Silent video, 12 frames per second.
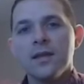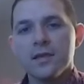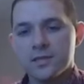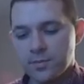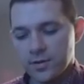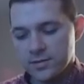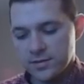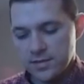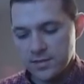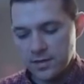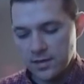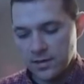
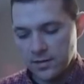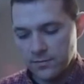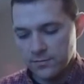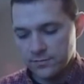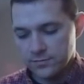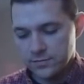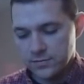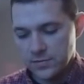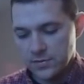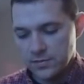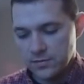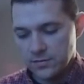expressing
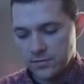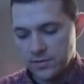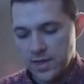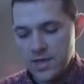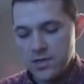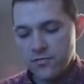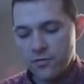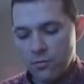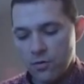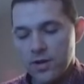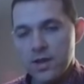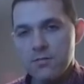thank you for
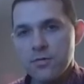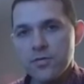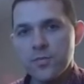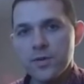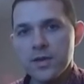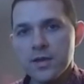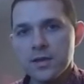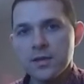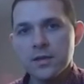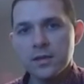working with me